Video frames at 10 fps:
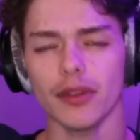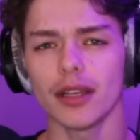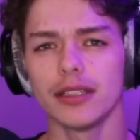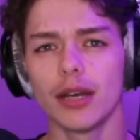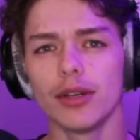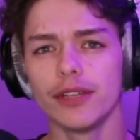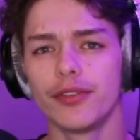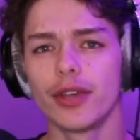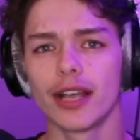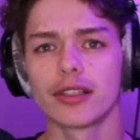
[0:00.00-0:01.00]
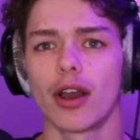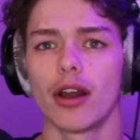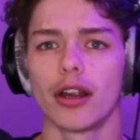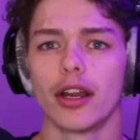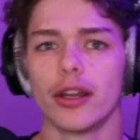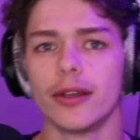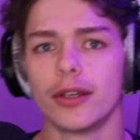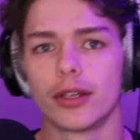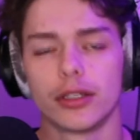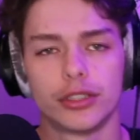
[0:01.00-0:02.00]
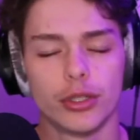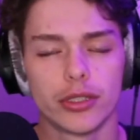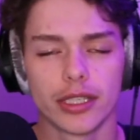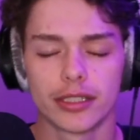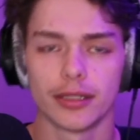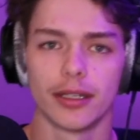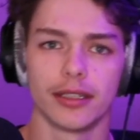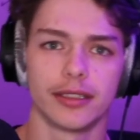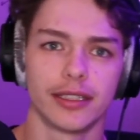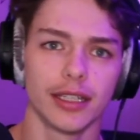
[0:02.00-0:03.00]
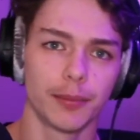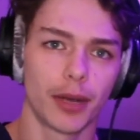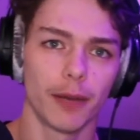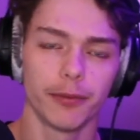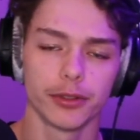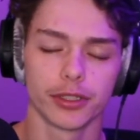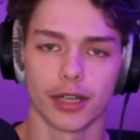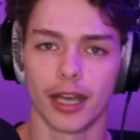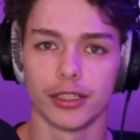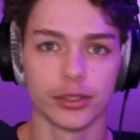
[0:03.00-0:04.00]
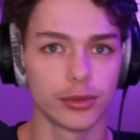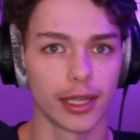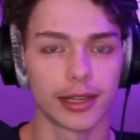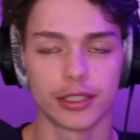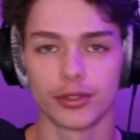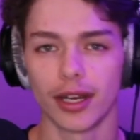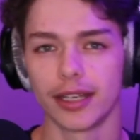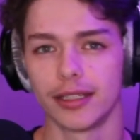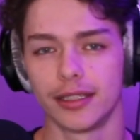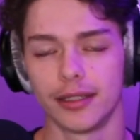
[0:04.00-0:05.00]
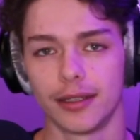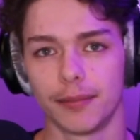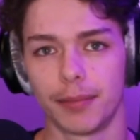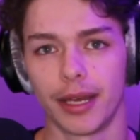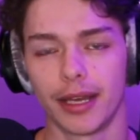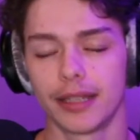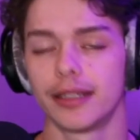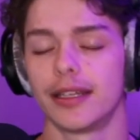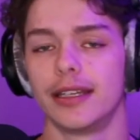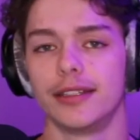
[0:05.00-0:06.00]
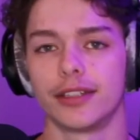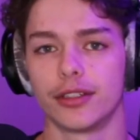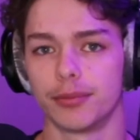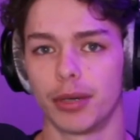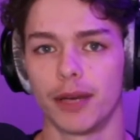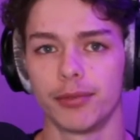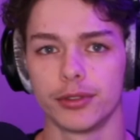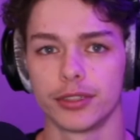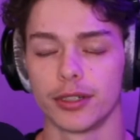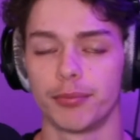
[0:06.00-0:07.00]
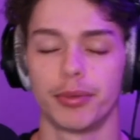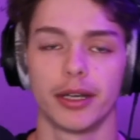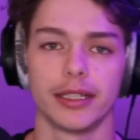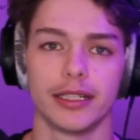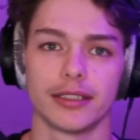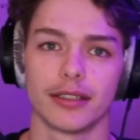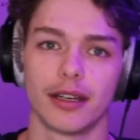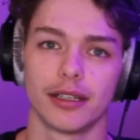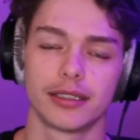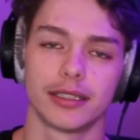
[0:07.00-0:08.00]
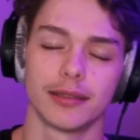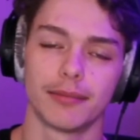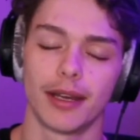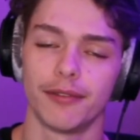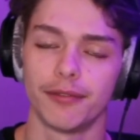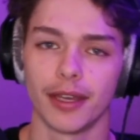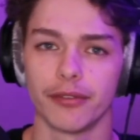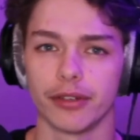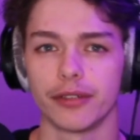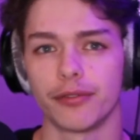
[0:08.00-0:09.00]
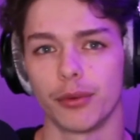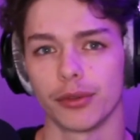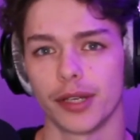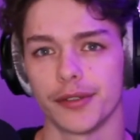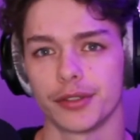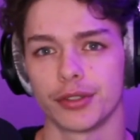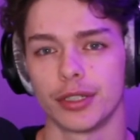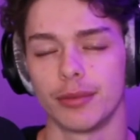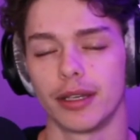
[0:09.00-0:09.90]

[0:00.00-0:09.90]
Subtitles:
Now, and if you guys are choosing to get a pop filter, I do like the Dragon Pad. It is a good pop filter, but it is not my favorite for live streaming.